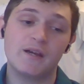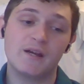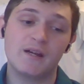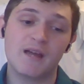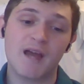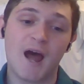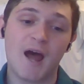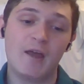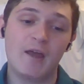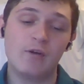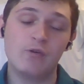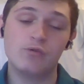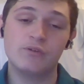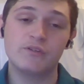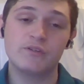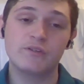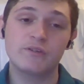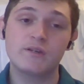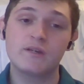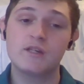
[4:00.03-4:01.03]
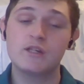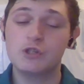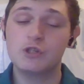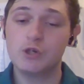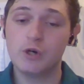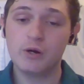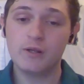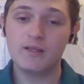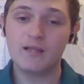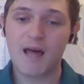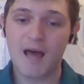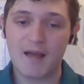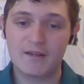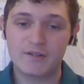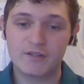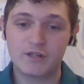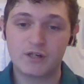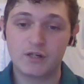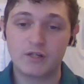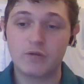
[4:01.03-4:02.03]
a guy who was good
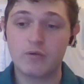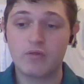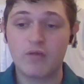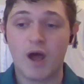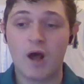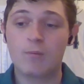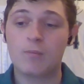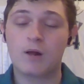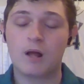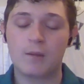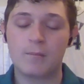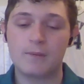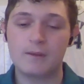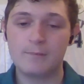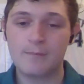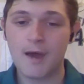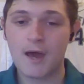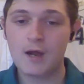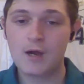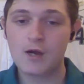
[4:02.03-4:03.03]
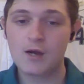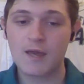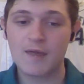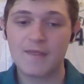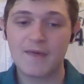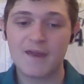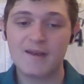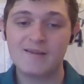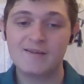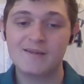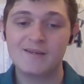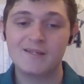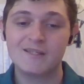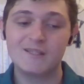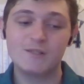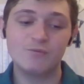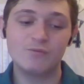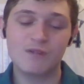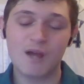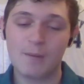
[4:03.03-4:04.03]
last year, you thought probably be better, and then
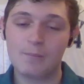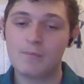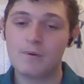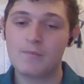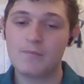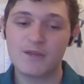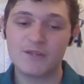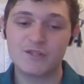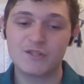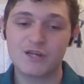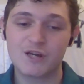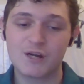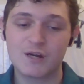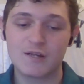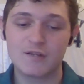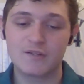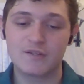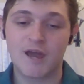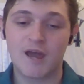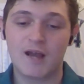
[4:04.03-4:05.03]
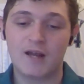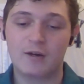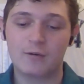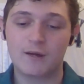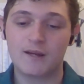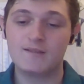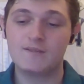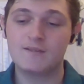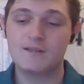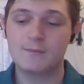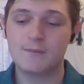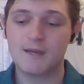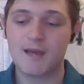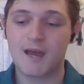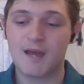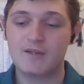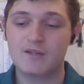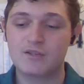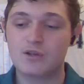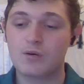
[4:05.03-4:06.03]
you dump him this year, is kind of crazy to me.
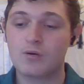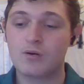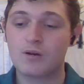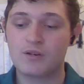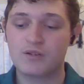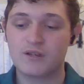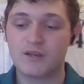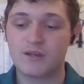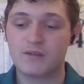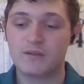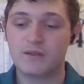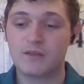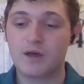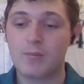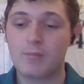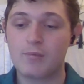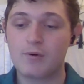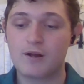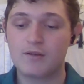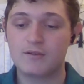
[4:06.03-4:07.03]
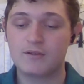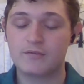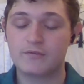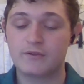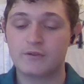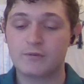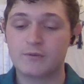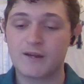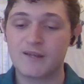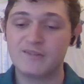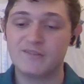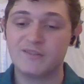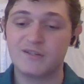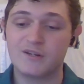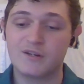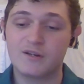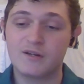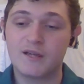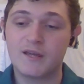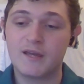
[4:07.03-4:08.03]
I just don't understand the thought process for the Rays
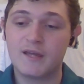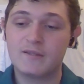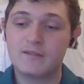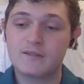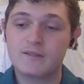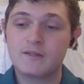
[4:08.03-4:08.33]
here. And